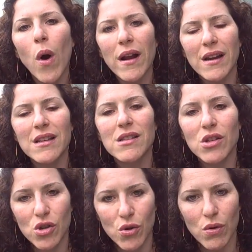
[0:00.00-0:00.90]
what is
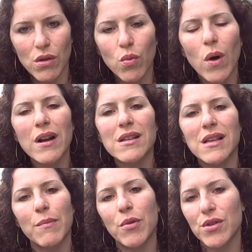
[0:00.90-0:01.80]
the truth? What is
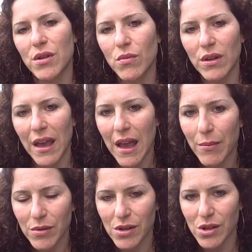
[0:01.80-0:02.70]
that person really
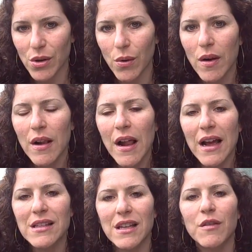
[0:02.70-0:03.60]
able to do?
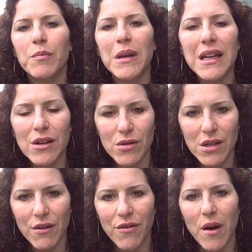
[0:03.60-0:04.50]
Instead of beating
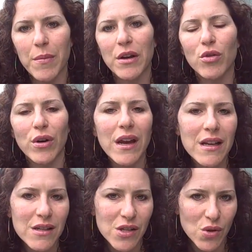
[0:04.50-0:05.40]
yourself up and
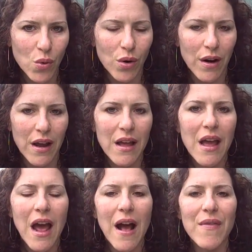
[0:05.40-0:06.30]
creating a story
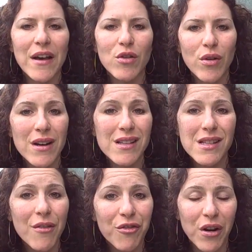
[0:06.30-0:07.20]
and then creating
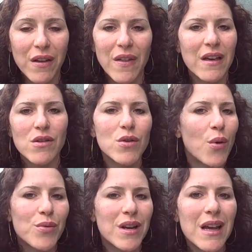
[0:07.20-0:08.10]
suffering that you
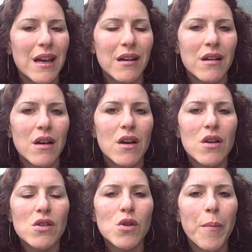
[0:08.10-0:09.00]
don't need.
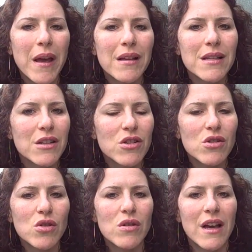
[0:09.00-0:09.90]
So pay
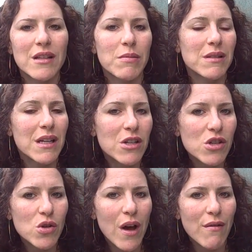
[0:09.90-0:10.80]
attention to the
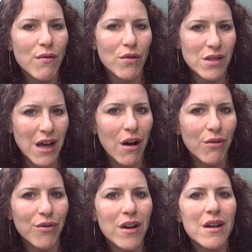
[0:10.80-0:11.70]
expectations you have of
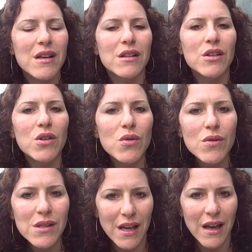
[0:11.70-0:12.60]
yourself. Use